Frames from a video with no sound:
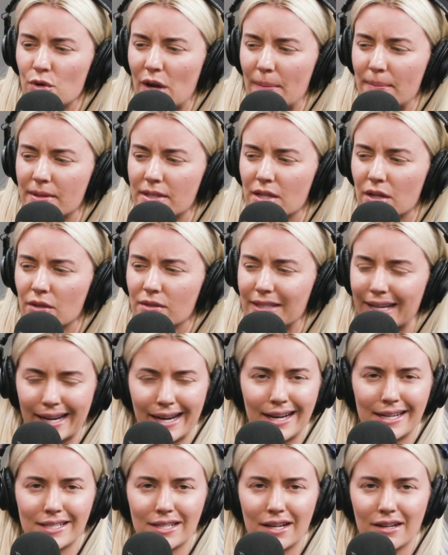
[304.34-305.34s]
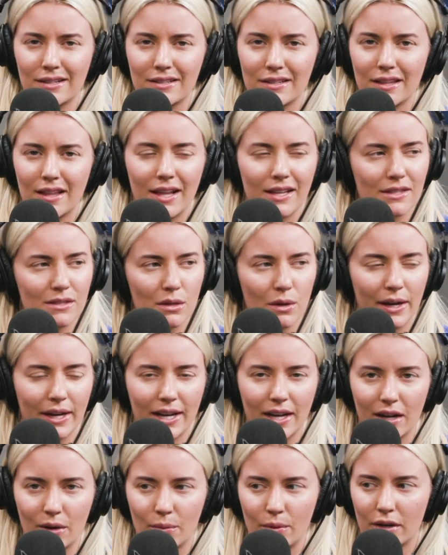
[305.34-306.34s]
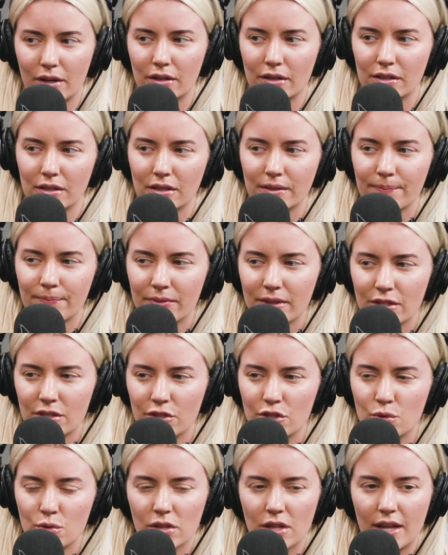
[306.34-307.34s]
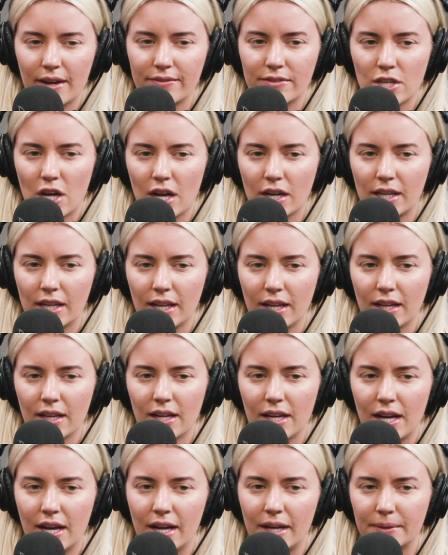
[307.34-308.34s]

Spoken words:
two episodes, like, I talked a lot, so I kind of want her to do a lot of talking.